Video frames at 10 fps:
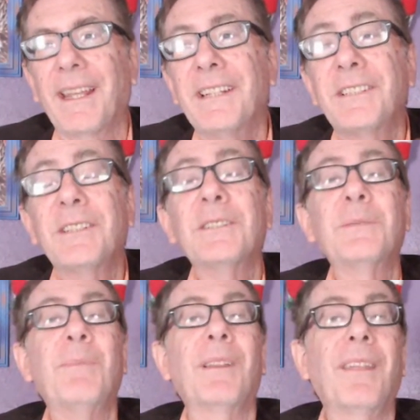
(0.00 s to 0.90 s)
It's
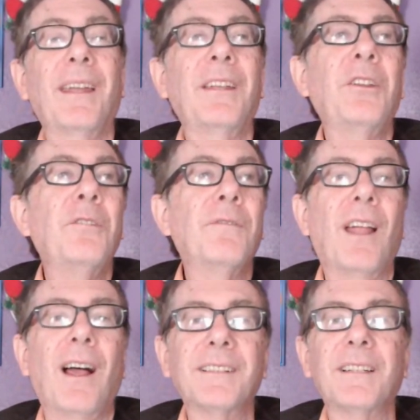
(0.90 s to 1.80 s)
just pathetic. You've
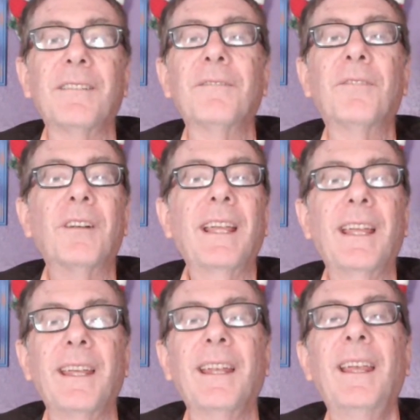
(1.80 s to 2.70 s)
lost it.
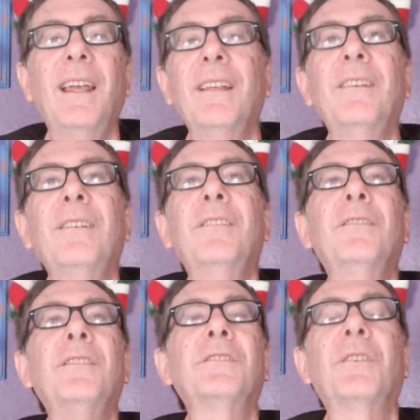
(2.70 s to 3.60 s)
Forget it.
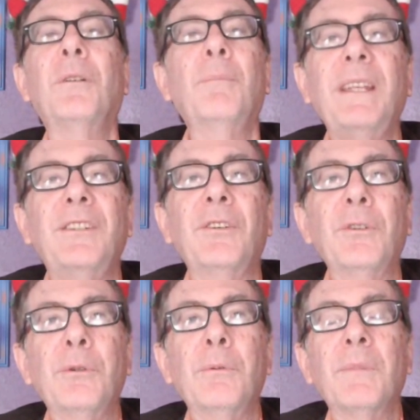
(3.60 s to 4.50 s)
You're just going to be
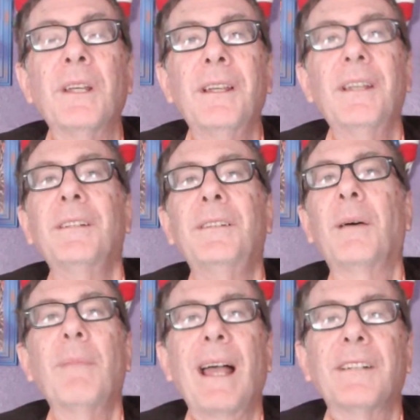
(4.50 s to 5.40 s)
doomed
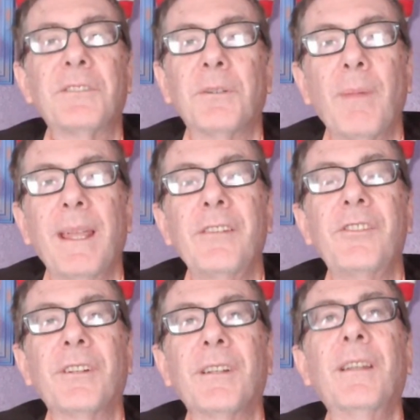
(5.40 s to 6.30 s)
to
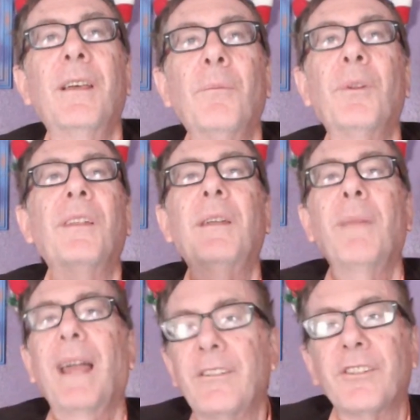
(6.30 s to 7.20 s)
masturbation with an
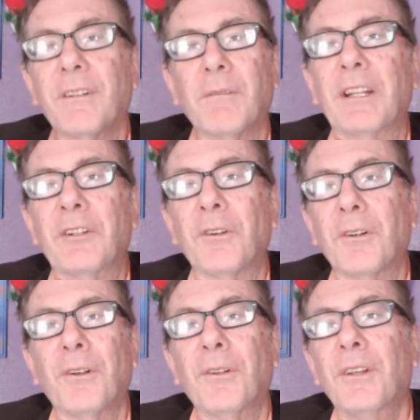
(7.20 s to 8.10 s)
imaginary
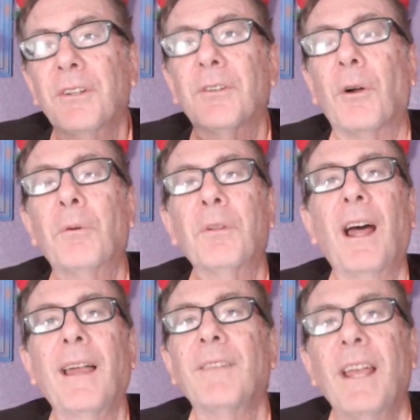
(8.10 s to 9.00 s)
girl your whole
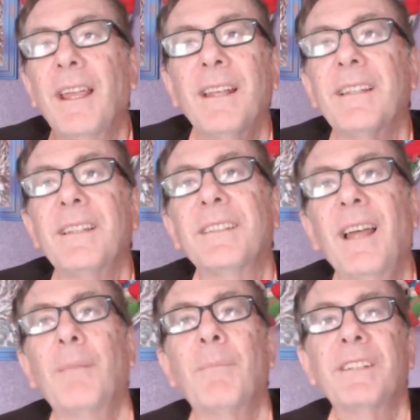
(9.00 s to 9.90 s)
life. It's
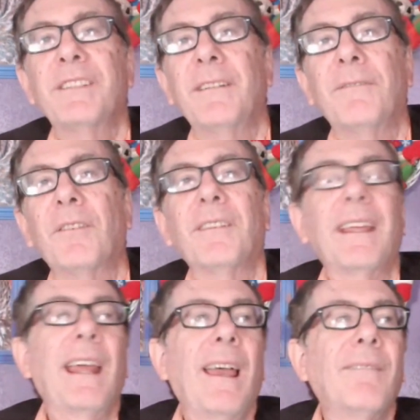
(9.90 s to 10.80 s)
not much different
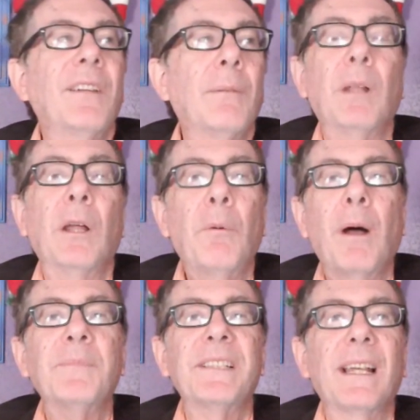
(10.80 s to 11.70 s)
than having a
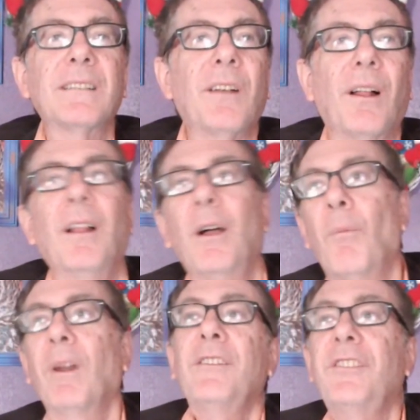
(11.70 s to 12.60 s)
blow-up sex doll.
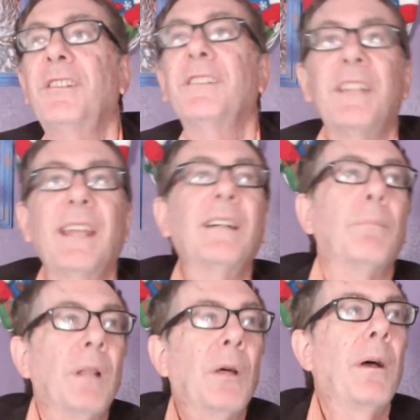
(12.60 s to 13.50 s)
Why don't you just take a
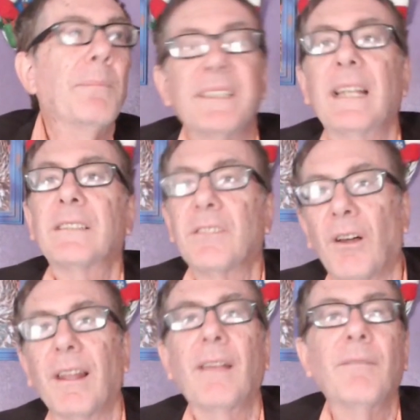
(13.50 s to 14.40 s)
blow-up sex
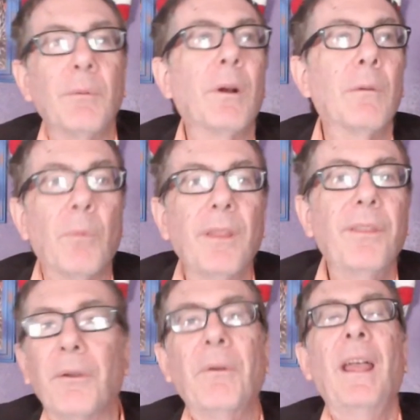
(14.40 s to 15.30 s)
doll everywhere with
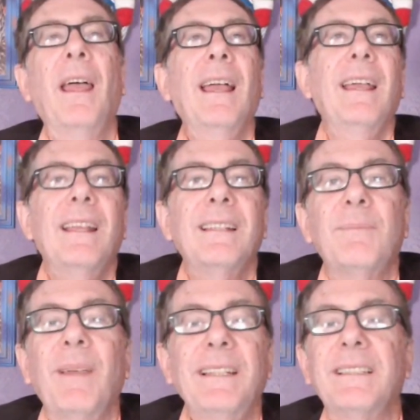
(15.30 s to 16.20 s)
you? It's
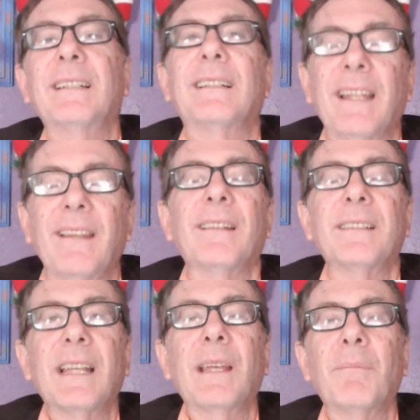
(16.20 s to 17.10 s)
basically the
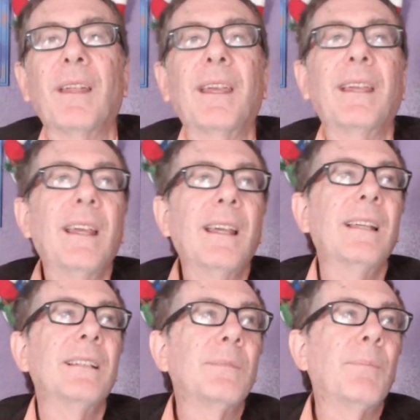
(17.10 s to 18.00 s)
same thing.
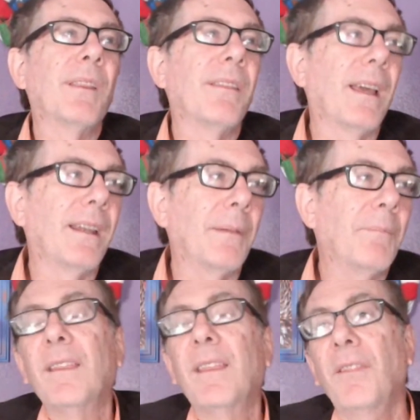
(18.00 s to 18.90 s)
It's pathetic.
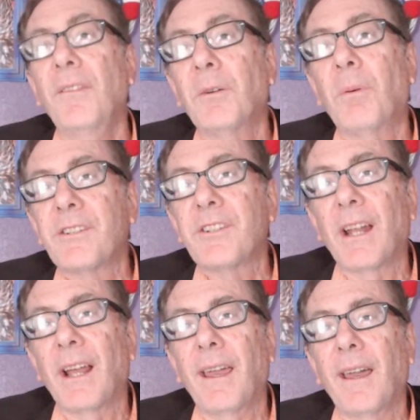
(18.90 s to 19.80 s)
The other question
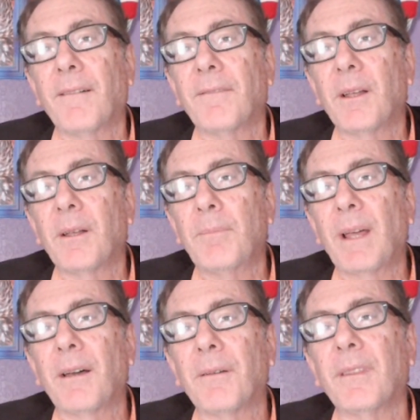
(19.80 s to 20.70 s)
I have
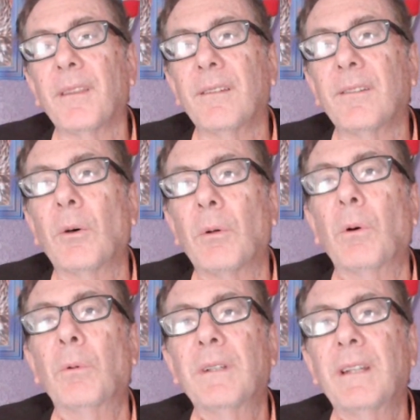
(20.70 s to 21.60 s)
about this whole
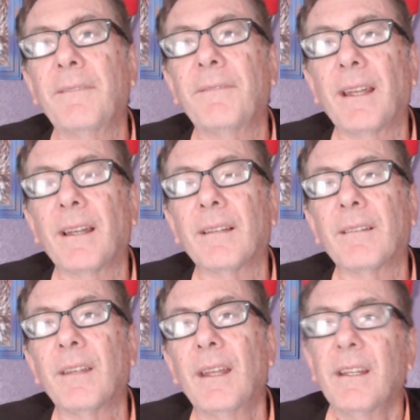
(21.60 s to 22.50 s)

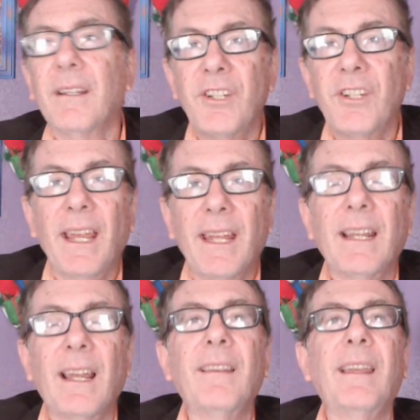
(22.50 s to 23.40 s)
OnlyFans, because she had a
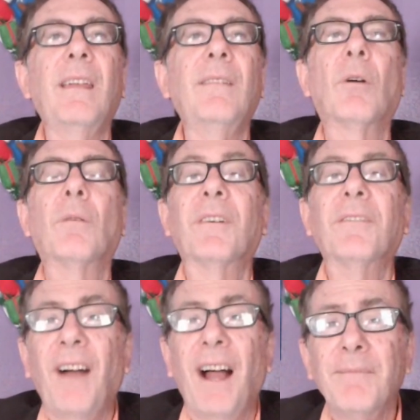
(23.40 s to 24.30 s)
guy that gave her over
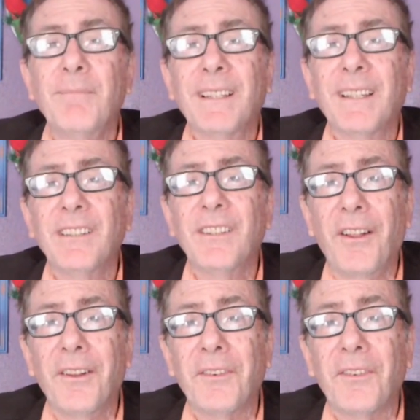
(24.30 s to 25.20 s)
$5 million
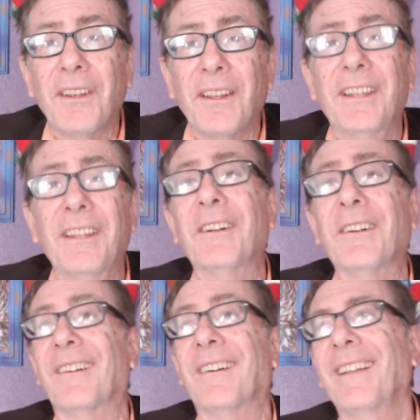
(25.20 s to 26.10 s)
in a
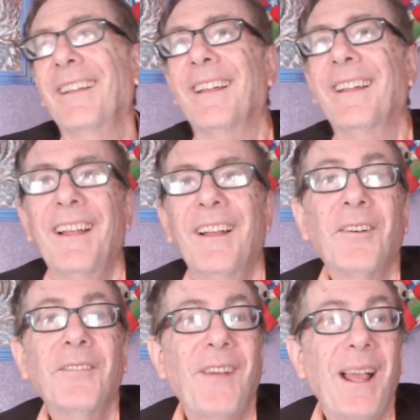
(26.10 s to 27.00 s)
year.
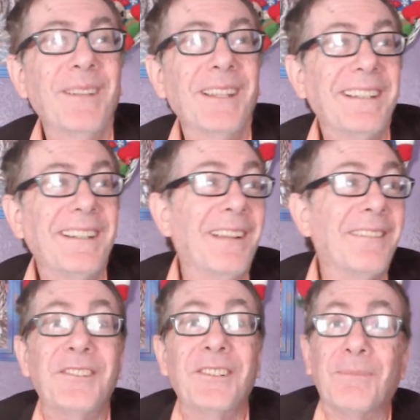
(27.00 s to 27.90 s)
For $5 million,
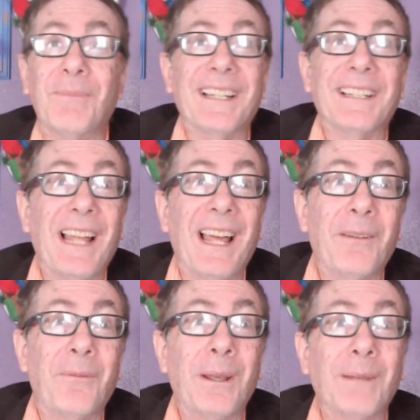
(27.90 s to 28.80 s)
you could buy a lot
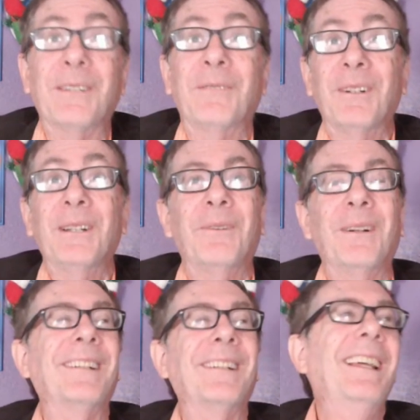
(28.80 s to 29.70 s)
of women, real
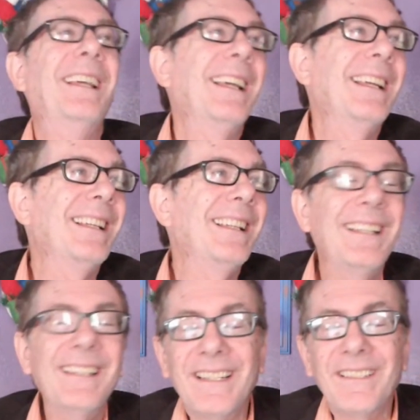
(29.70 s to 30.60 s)
women.
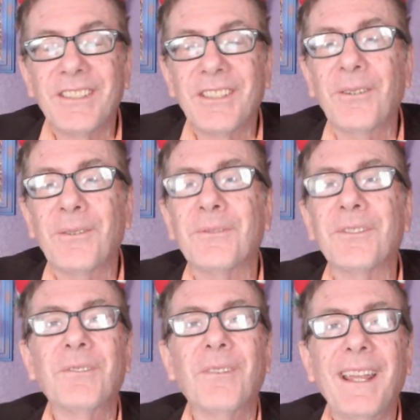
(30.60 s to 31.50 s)
It's so
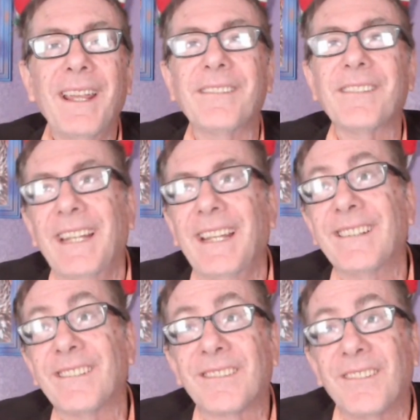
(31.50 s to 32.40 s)
strange. And again,
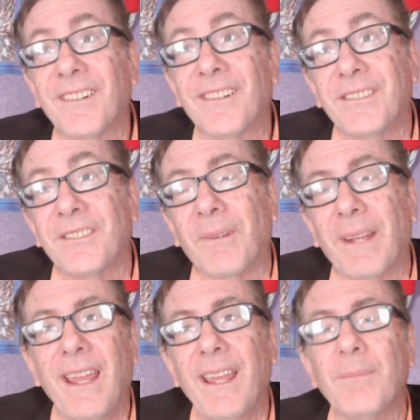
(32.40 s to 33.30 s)
this girl, she's
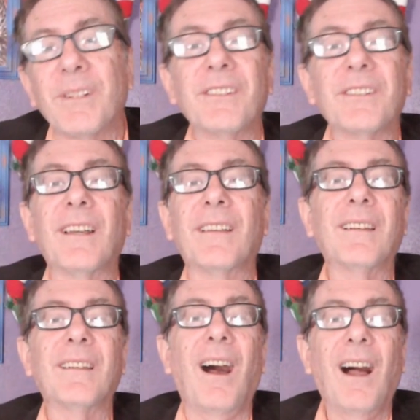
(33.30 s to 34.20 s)
okay, but she's
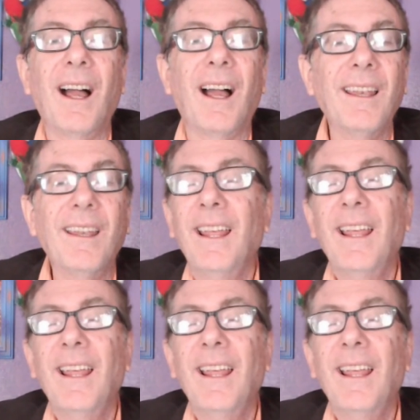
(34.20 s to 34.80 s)
nothing hot.